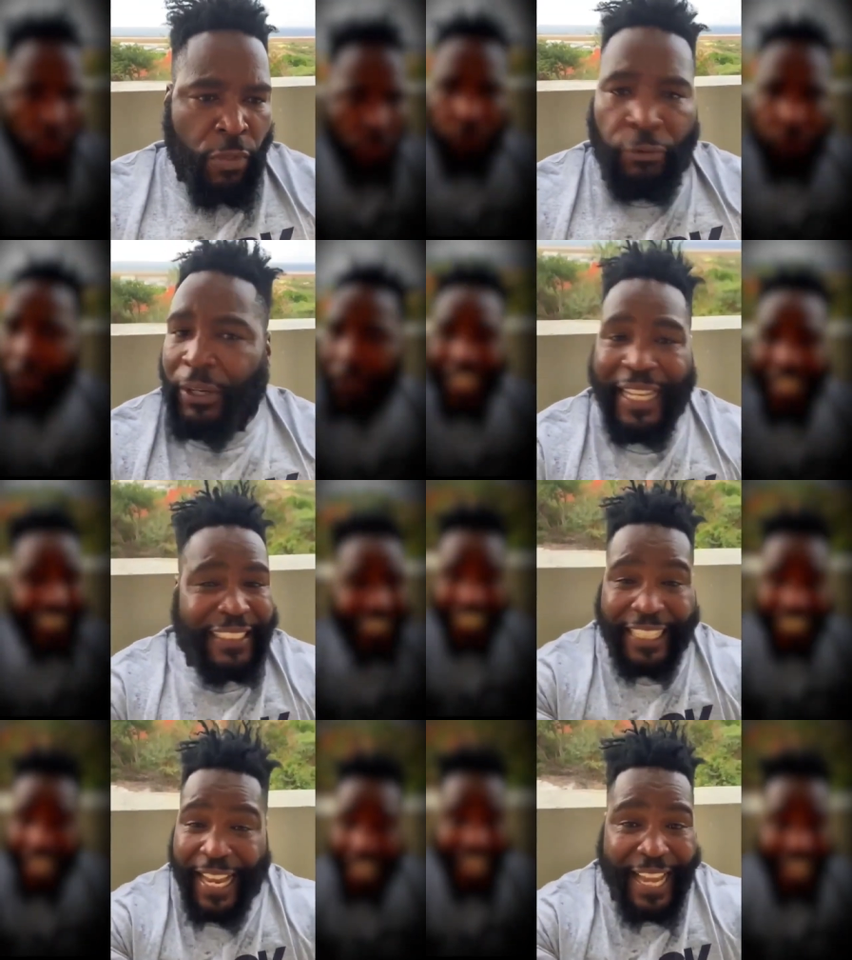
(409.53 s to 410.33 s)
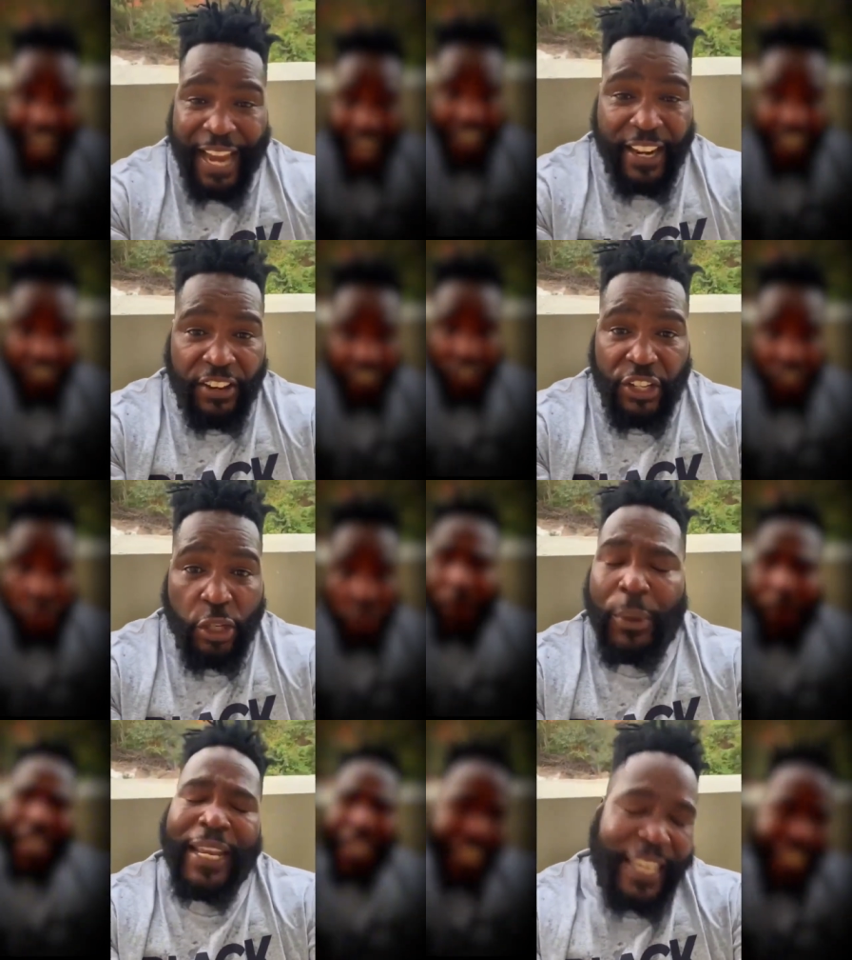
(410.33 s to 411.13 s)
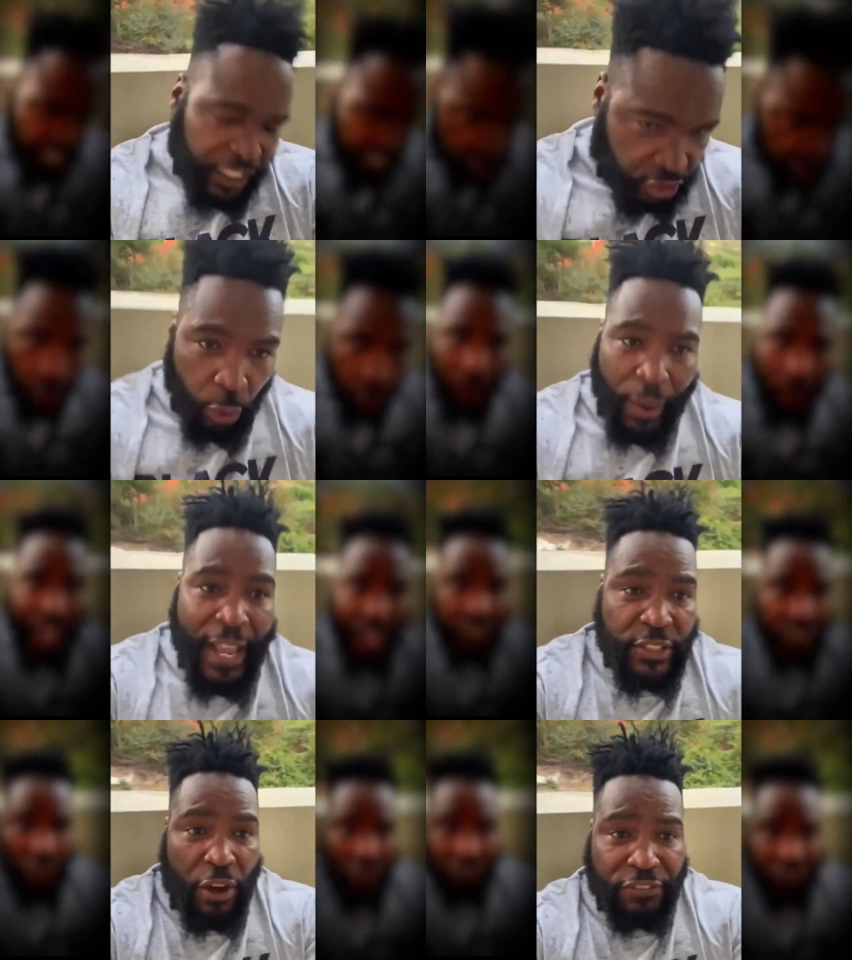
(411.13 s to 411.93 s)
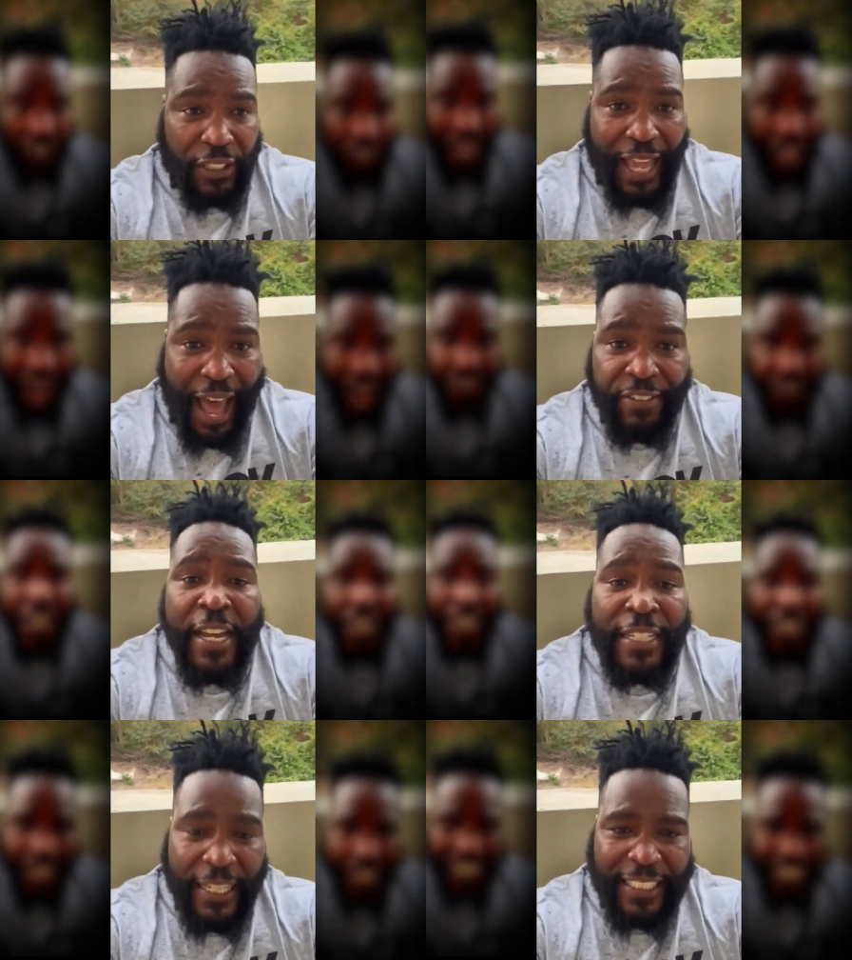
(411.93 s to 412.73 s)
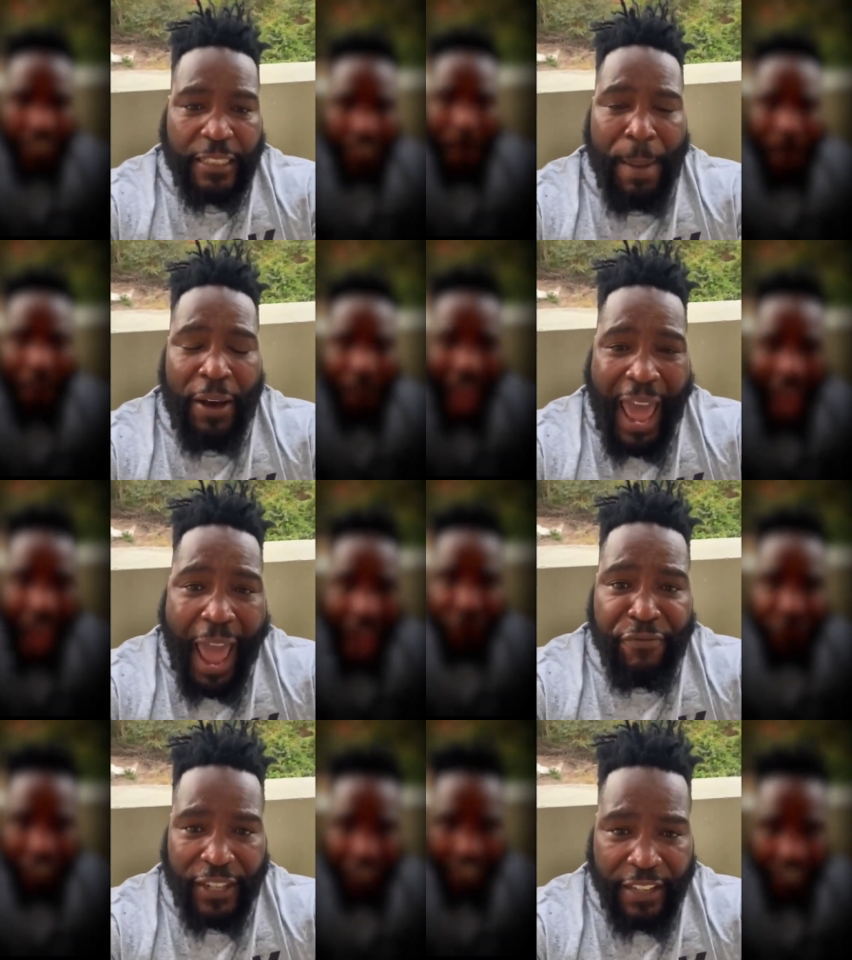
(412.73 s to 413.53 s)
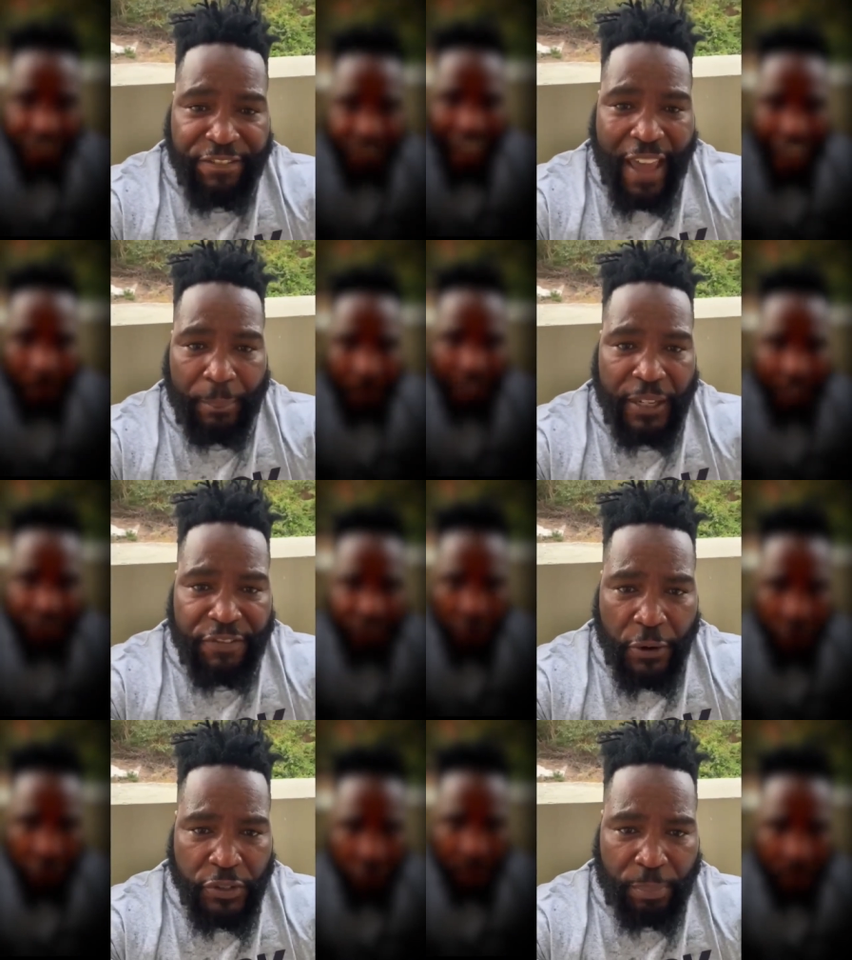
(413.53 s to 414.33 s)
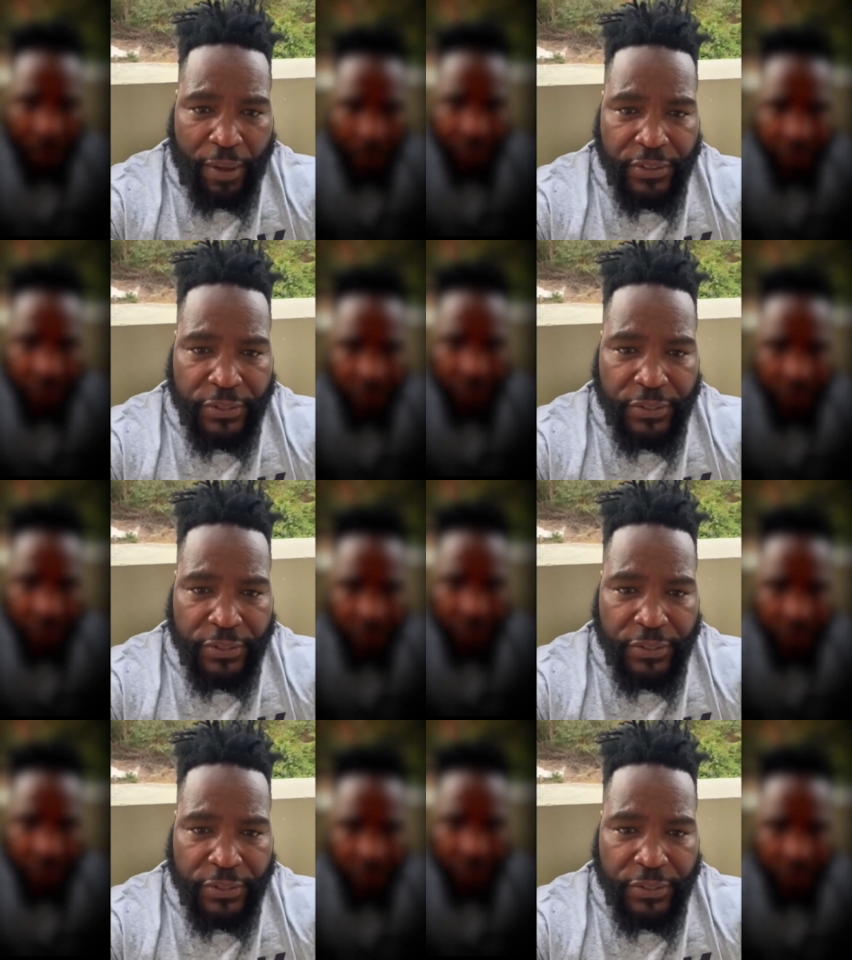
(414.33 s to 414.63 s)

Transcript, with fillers: Religion ain't got nothing to do with it. Get your ass off the live. This is about African family first, brother.